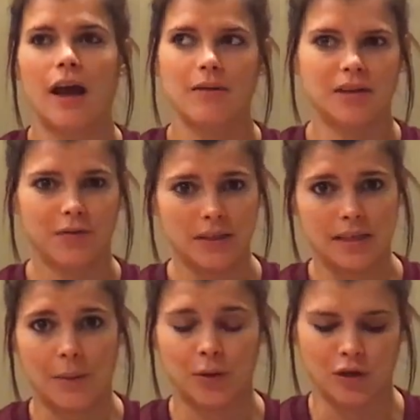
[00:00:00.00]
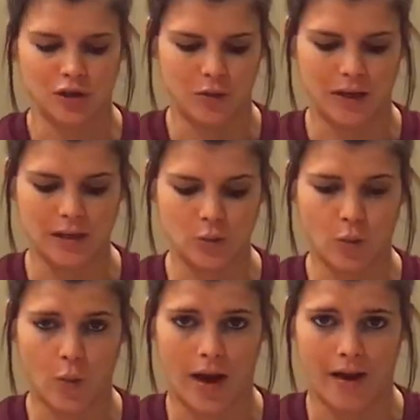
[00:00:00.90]
I would definitely stop what you're doing as
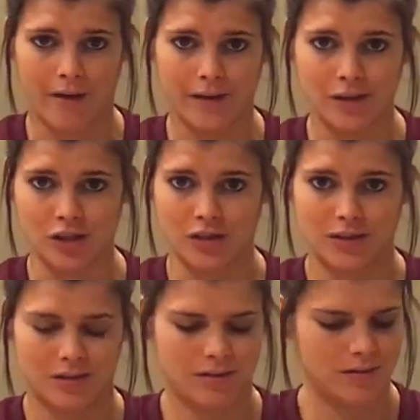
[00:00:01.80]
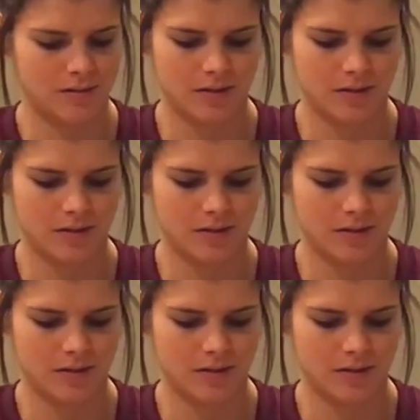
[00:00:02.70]
well and just